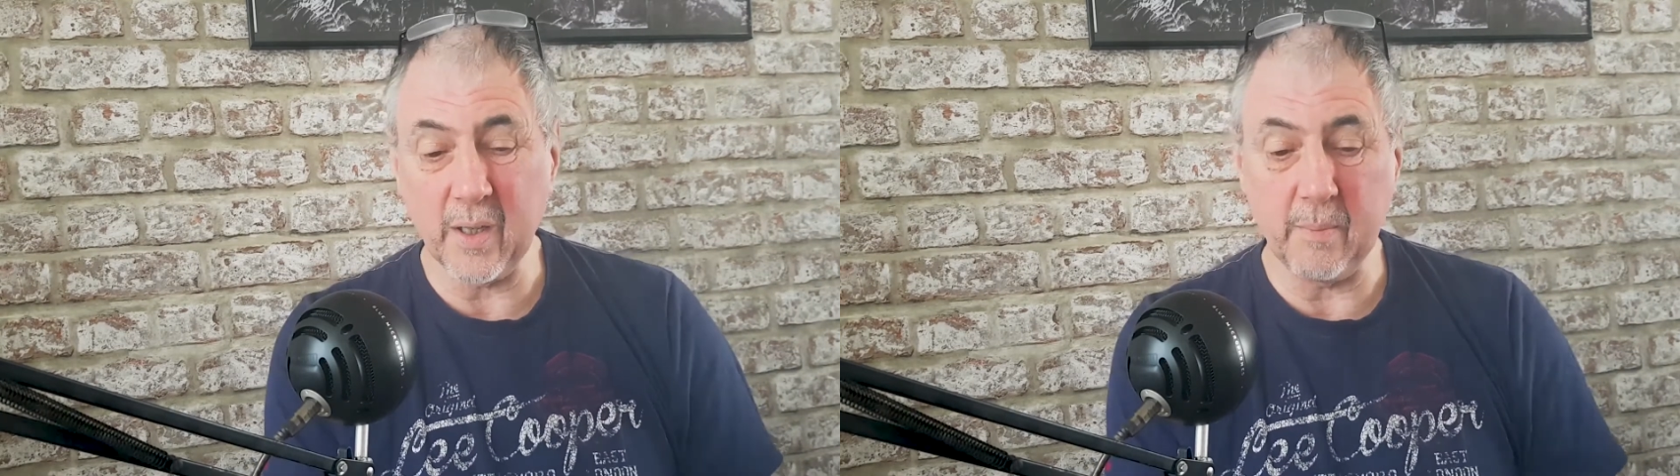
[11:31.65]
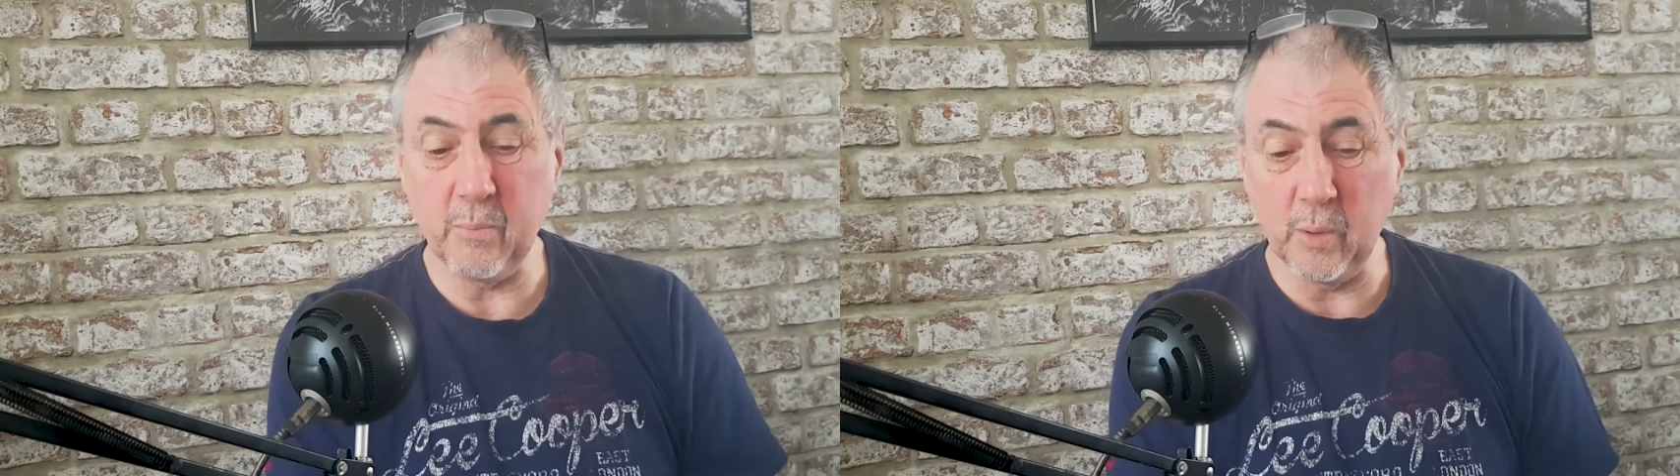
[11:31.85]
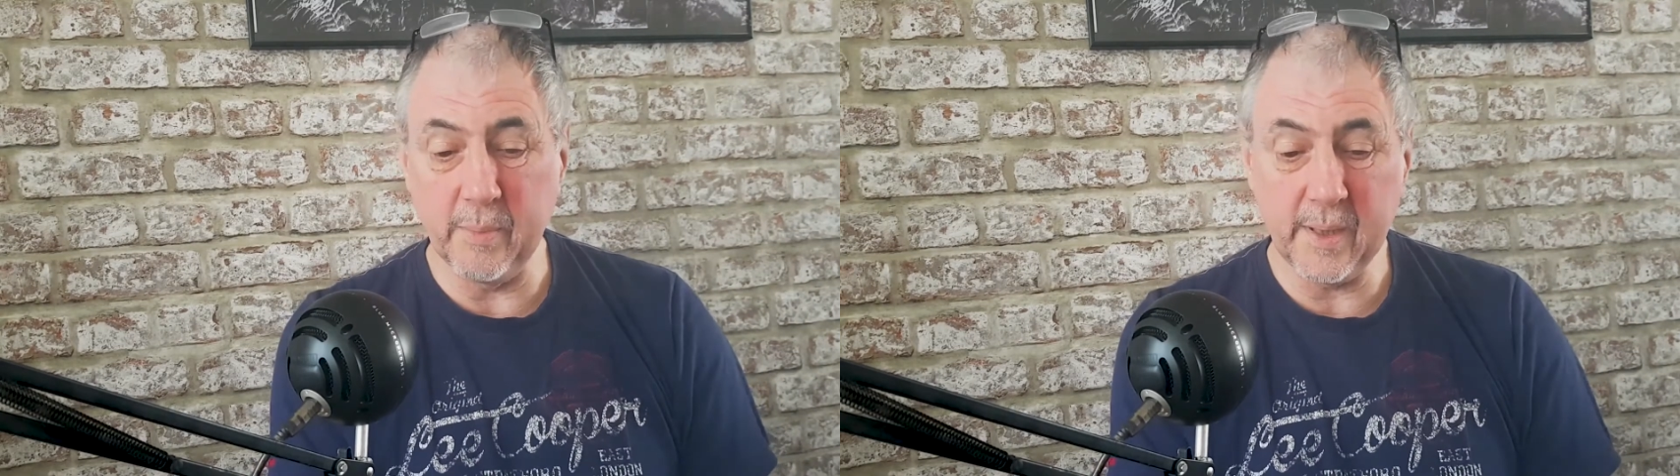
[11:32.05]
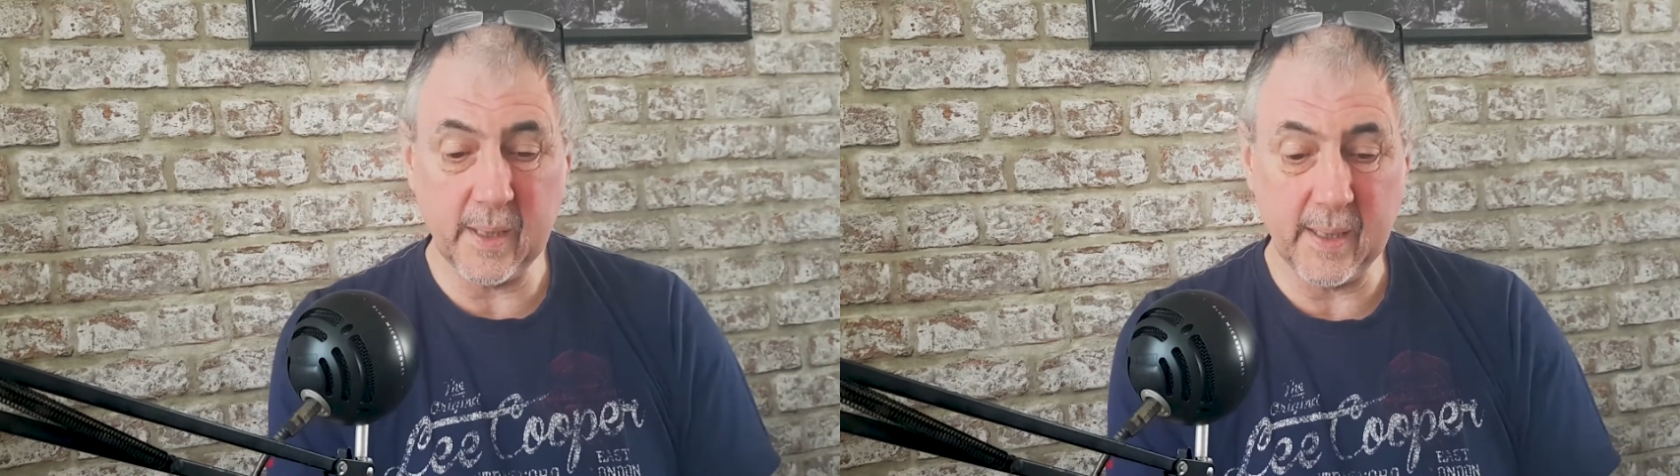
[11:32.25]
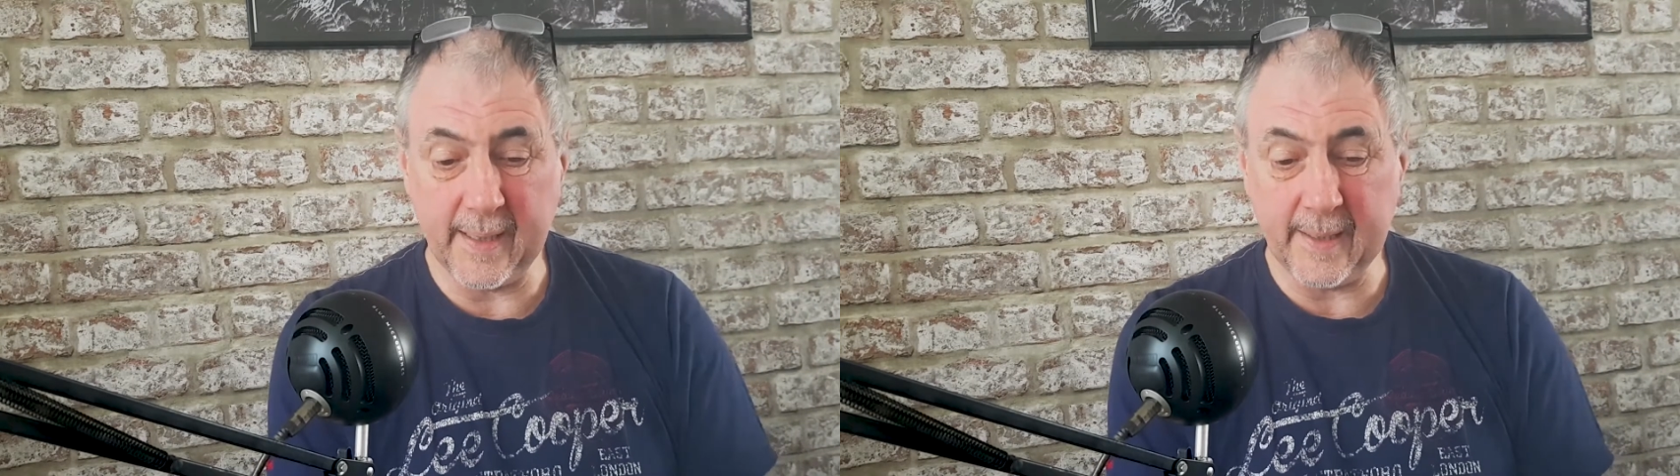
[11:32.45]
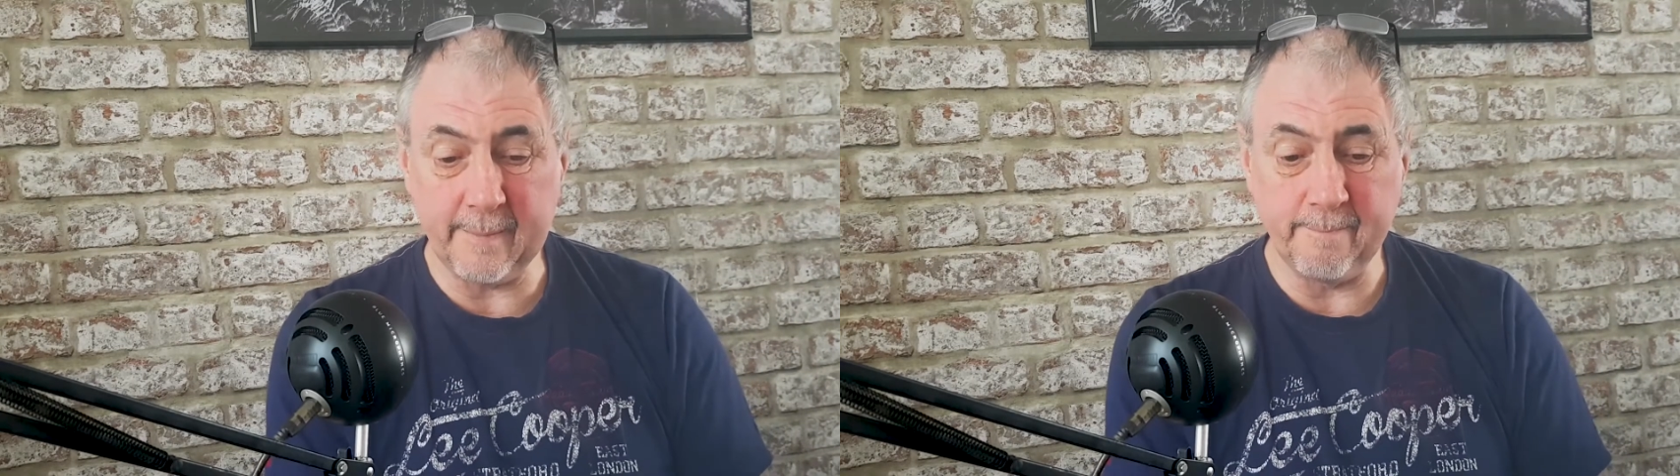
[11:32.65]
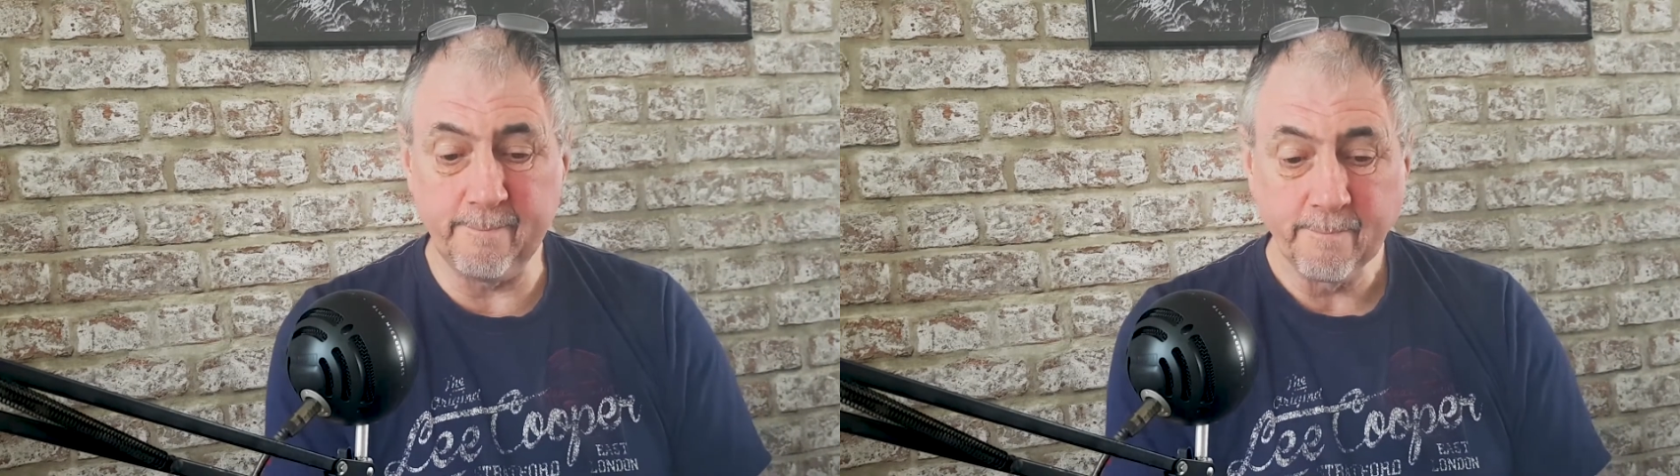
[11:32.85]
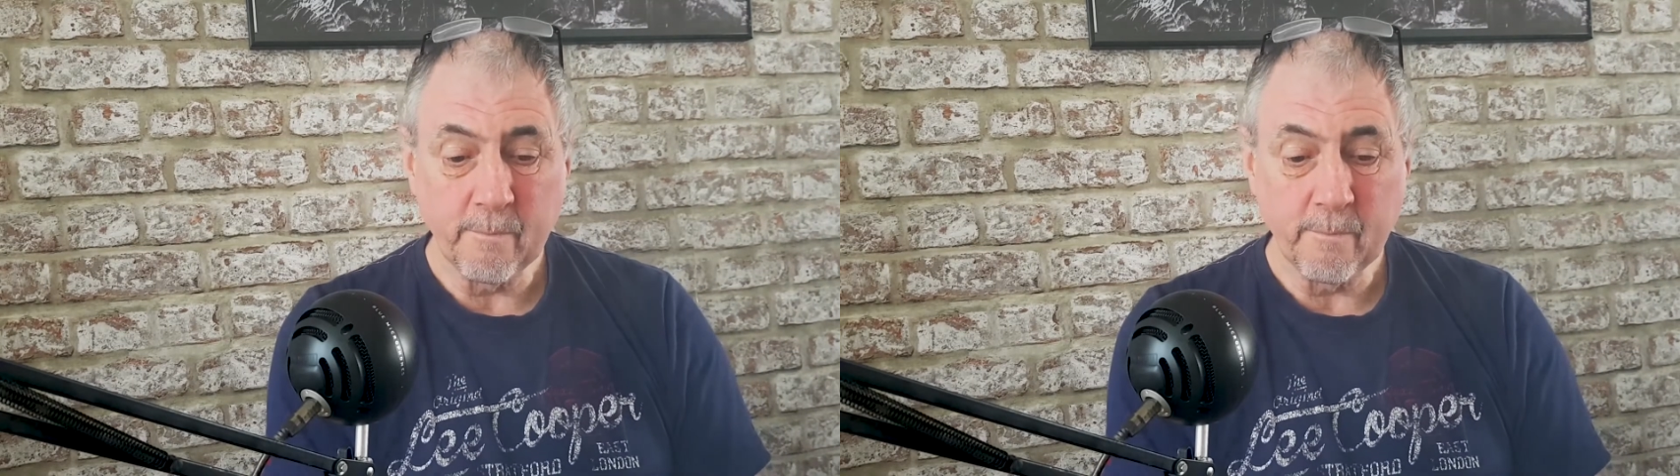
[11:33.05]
at the moment, and